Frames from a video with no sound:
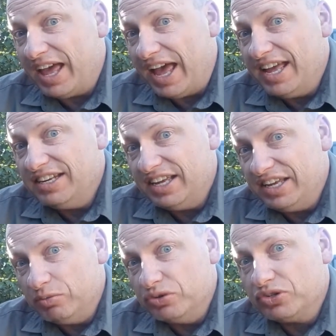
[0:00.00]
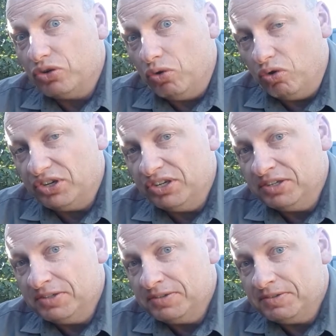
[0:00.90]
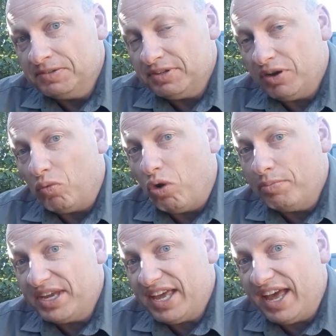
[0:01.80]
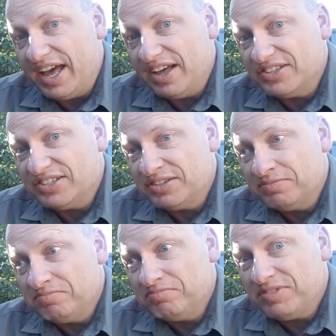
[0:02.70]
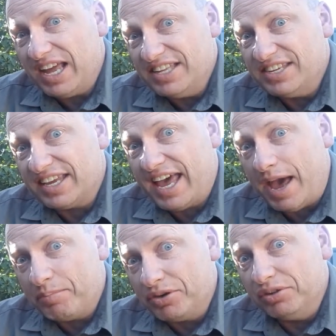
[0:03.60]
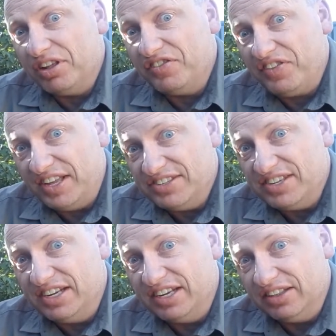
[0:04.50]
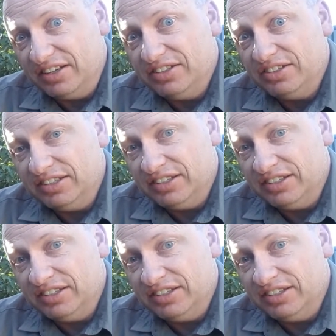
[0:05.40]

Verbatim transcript: And he was caught. Robbing a house, it's a capital offence in England.